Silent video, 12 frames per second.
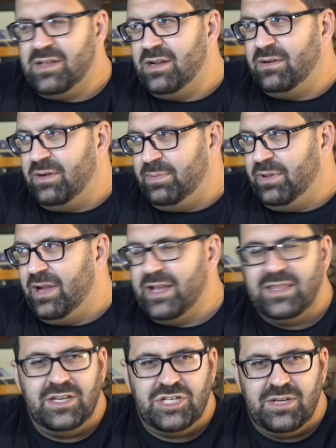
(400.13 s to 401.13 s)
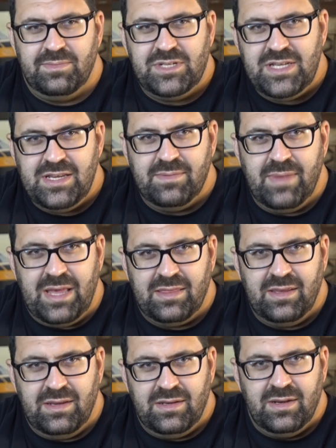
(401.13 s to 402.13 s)
applying the Jim Dean
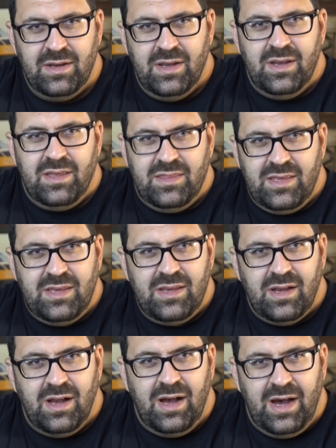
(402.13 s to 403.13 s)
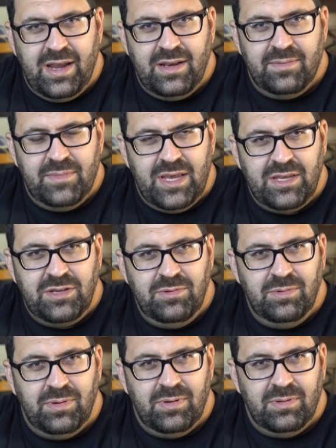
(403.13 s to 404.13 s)
method, the item that
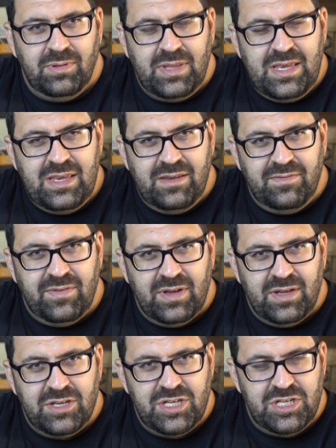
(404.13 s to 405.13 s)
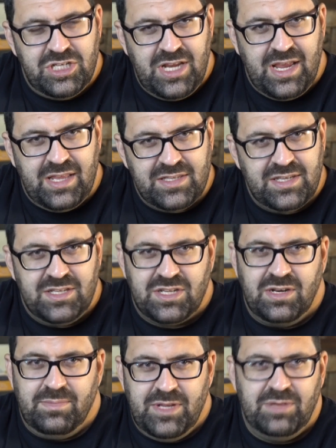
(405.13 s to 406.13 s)
you leave to chance is
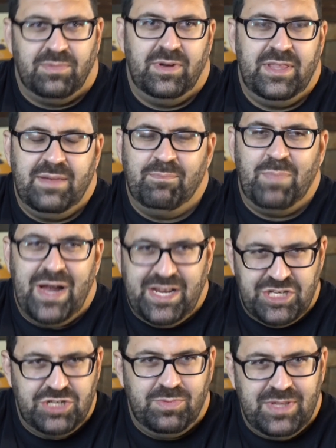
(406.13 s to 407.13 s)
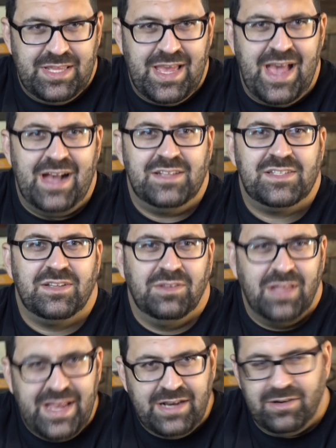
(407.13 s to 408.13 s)
going to be the one that bites you in the ass
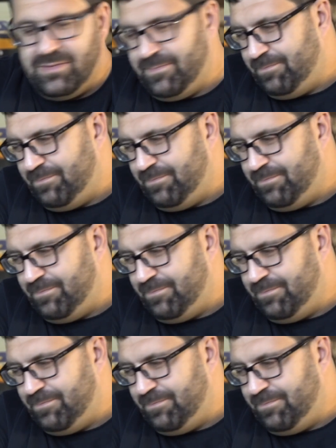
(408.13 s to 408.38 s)
later.